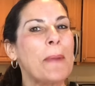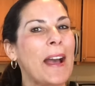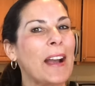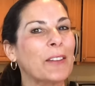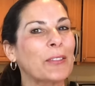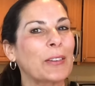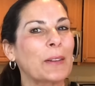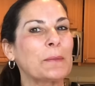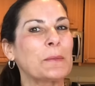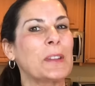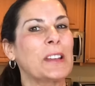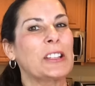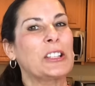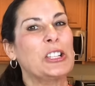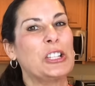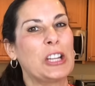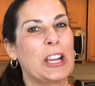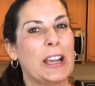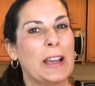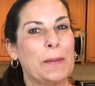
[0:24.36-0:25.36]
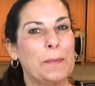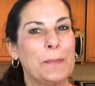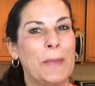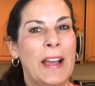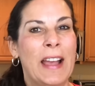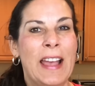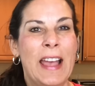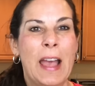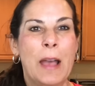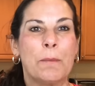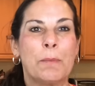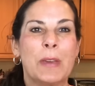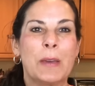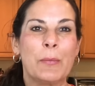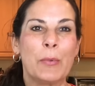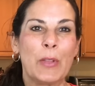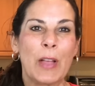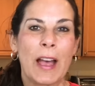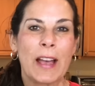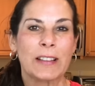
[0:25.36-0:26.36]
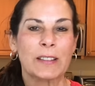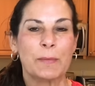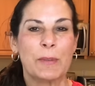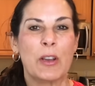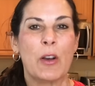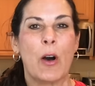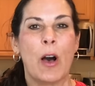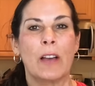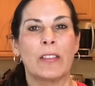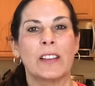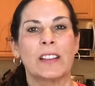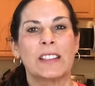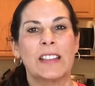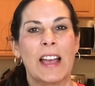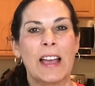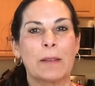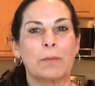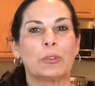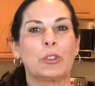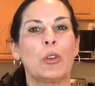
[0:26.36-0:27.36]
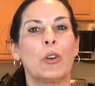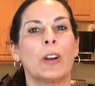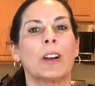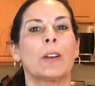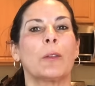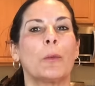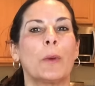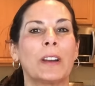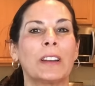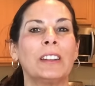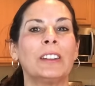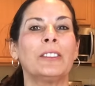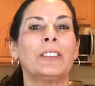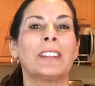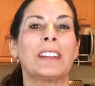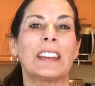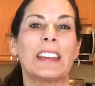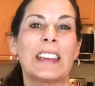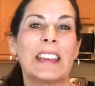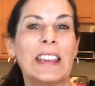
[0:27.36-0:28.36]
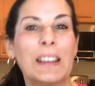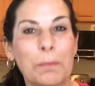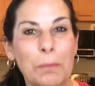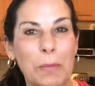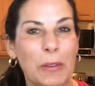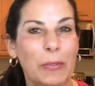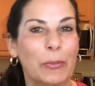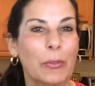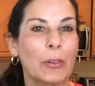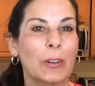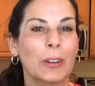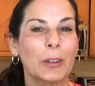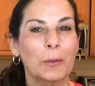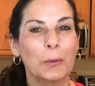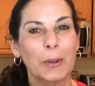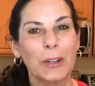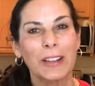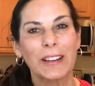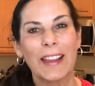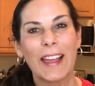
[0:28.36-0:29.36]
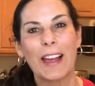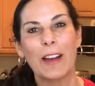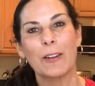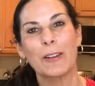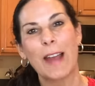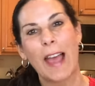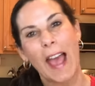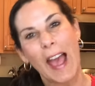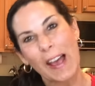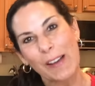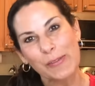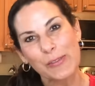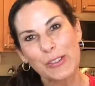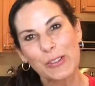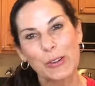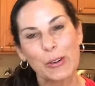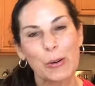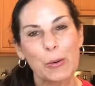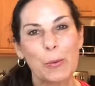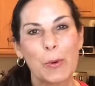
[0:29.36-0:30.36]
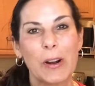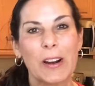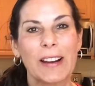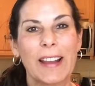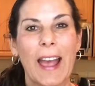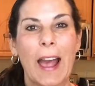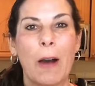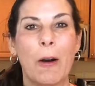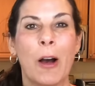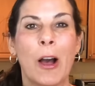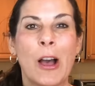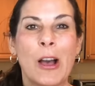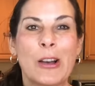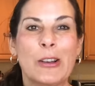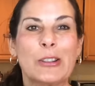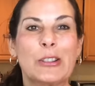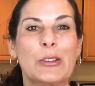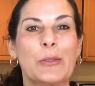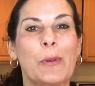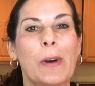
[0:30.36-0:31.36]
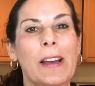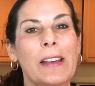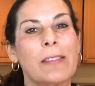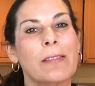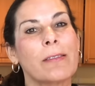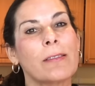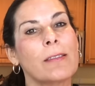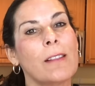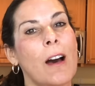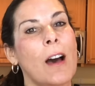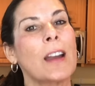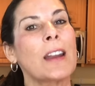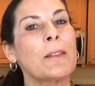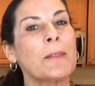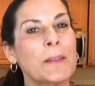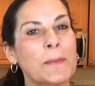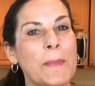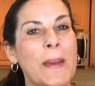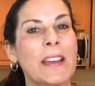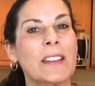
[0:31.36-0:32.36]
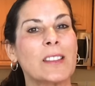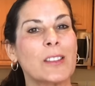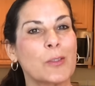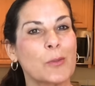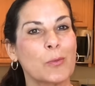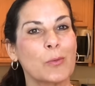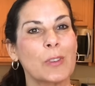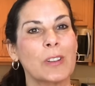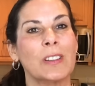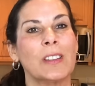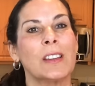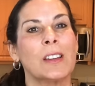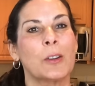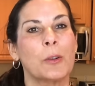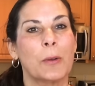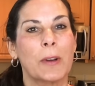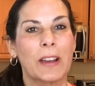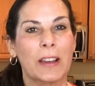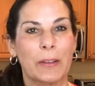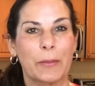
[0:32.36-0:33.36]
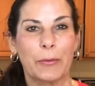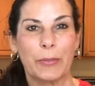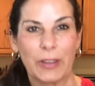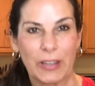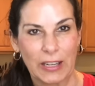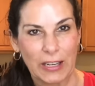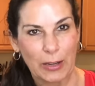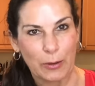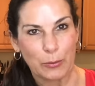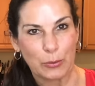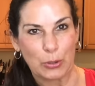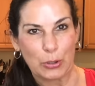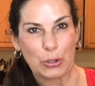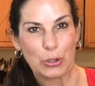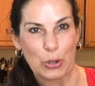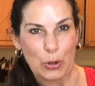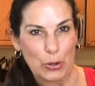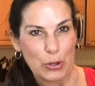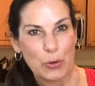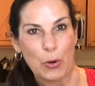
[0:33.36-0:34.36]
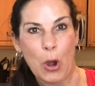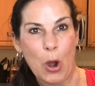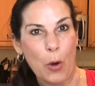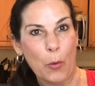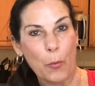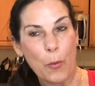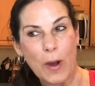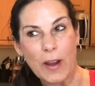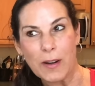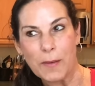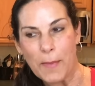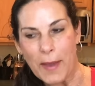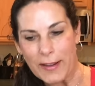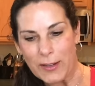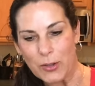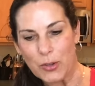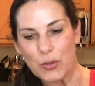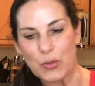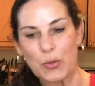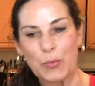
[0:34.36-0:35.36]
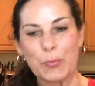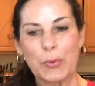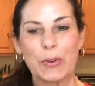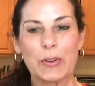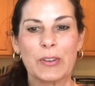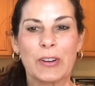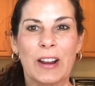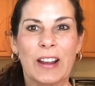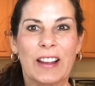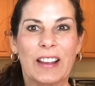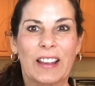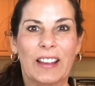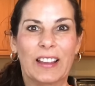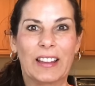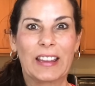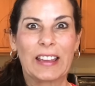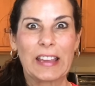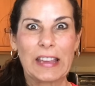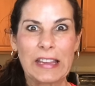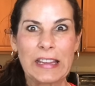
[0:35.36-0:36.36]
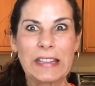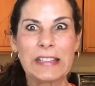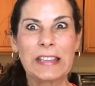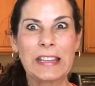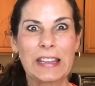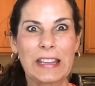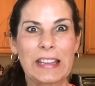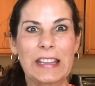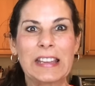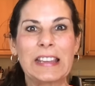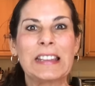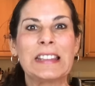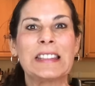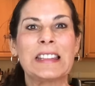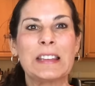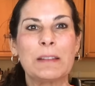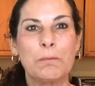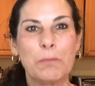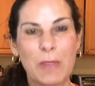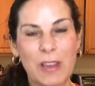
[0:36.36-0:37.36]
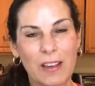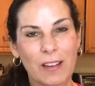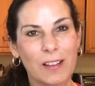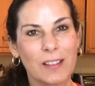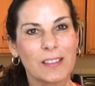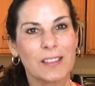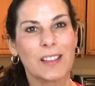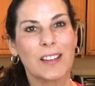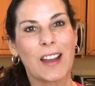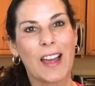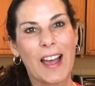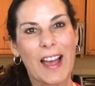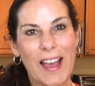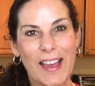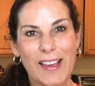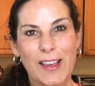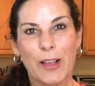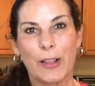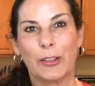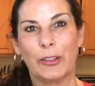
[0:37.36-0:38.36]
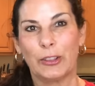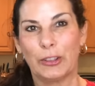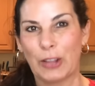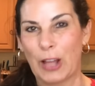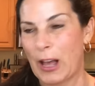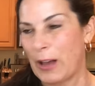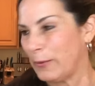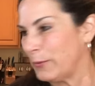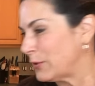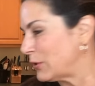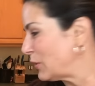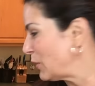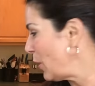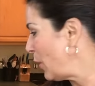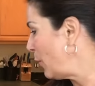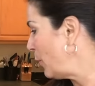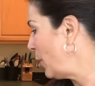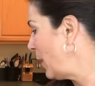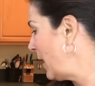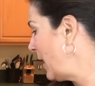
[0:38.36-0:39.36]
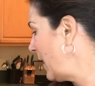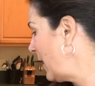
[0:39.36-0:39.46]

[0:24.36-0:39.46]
back from the gym and people ask me all the time, Laura, what do you before a workout, after a workout. So I thought I would make this really quick video to show you one of my super easy, easy meals that I love. So